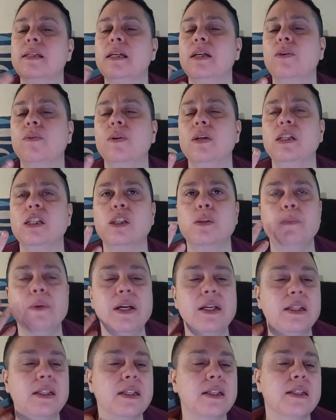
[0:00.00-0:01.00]
It creates
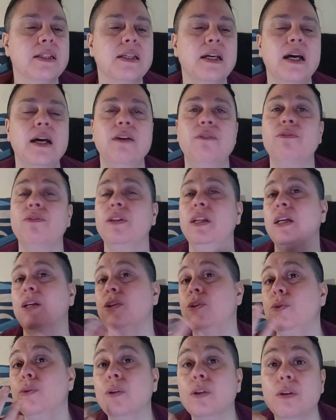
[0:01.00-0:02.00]
space inside for like
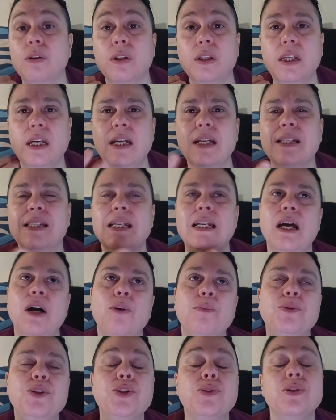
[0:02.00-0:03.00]
nuclear things. It
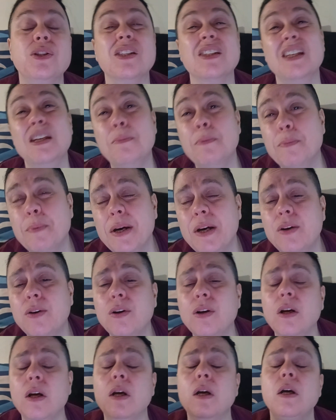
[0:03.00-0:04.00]
helps you sleep
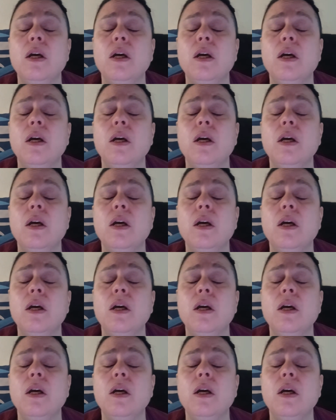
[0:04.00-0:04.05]
better.